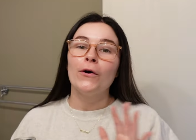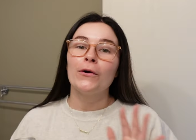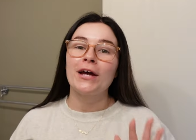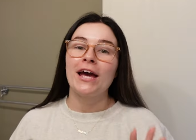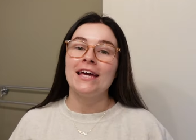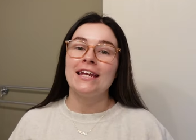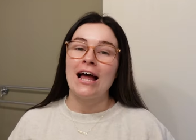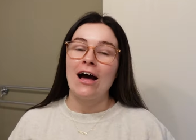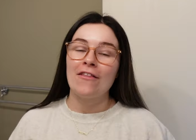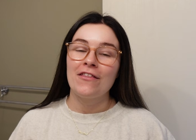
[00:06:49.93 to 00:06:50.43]

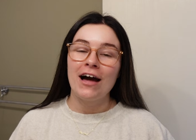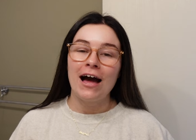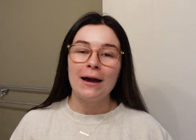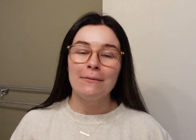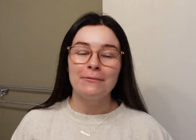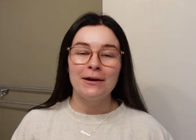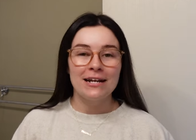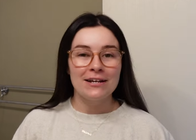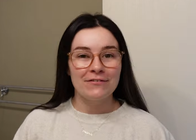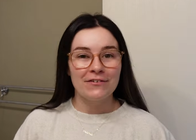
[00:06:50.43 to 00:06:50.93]
Okay, now that
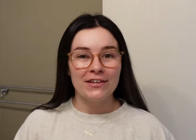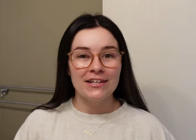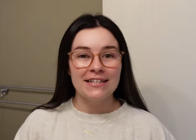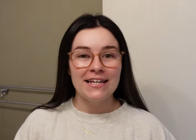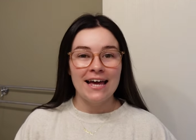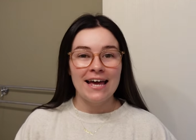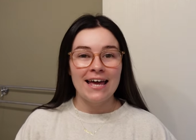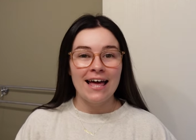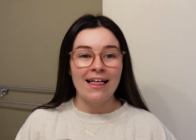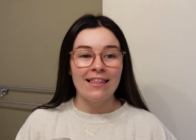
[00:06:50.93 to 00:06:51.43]
I'm ready for the
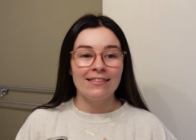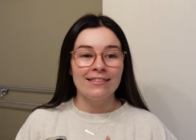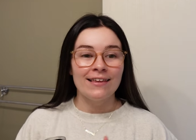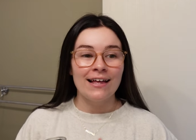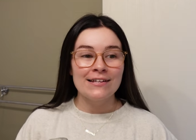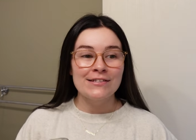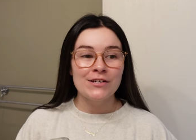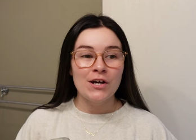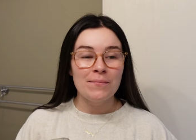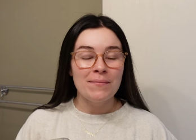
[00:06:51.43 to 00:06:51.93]
day,
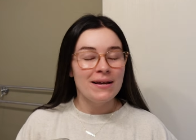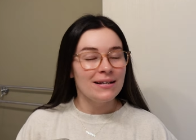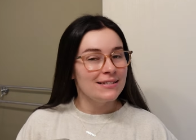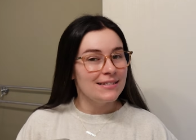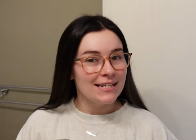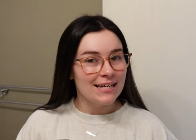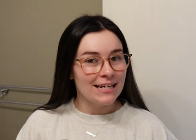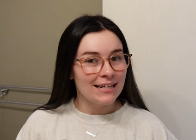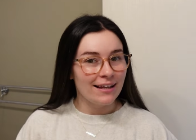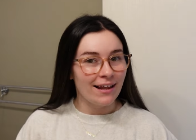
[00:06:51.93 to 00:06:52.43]
let's go make
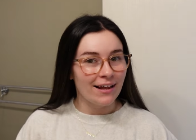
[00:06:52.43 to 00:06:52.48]
Deacon